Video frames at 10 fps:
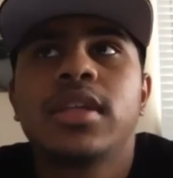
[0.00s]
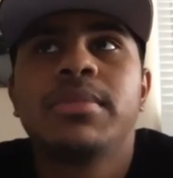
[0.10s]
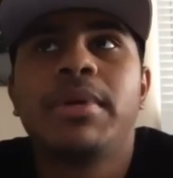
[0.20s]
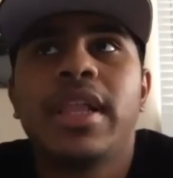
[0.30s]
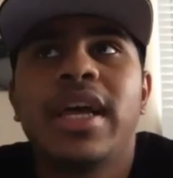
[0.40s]

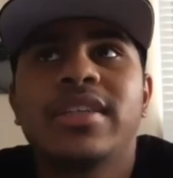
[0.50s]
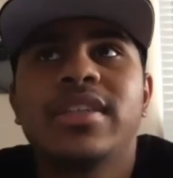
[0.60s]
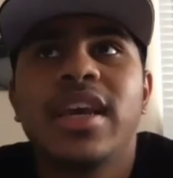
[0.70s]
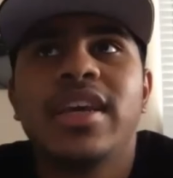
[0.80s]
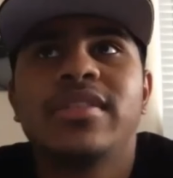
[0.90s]
my last
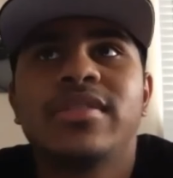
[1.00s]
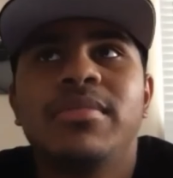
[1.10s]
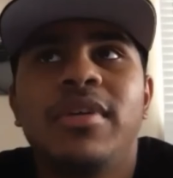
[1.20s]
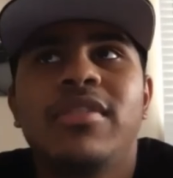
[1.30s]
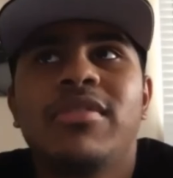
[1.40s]
day.
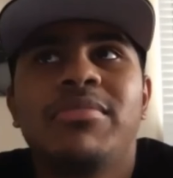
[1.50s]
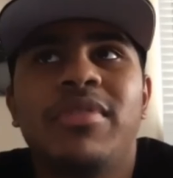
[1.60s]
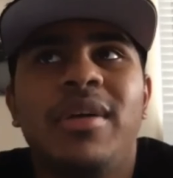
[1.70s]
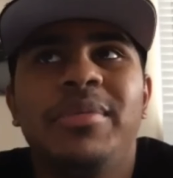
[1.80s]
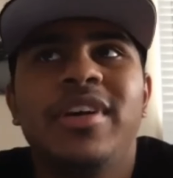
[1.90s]
Tomorrow, I'm
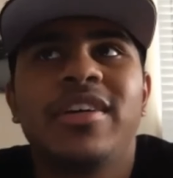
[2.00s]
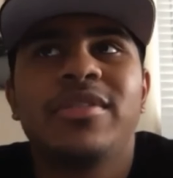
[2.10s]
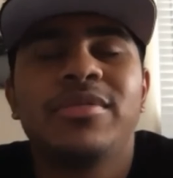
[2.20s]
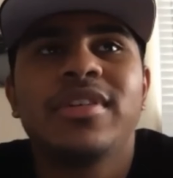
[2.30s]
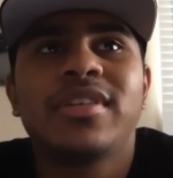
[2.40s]
probably not
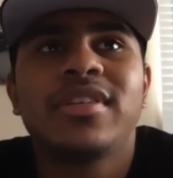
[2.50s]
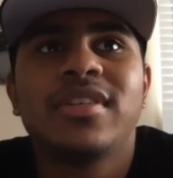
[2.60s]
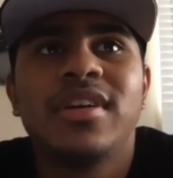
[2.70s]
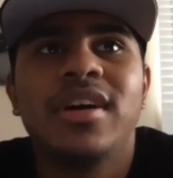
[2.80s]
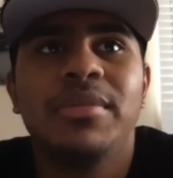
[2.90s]
gonna work,
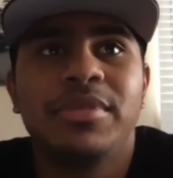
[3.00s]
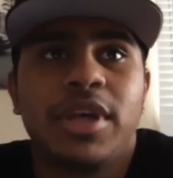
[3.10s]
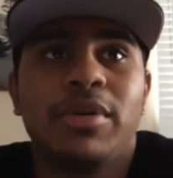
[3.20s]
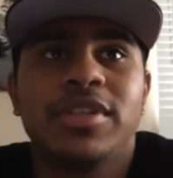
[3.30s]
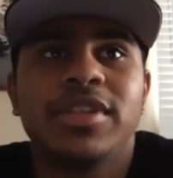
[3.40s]
because I
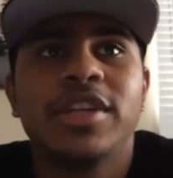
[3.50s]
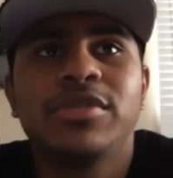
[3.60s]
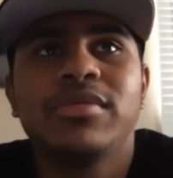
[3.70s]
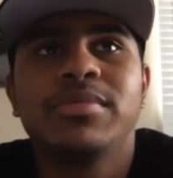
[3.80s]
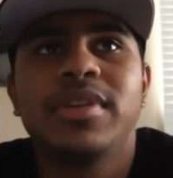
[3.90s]
wasn't scheduled.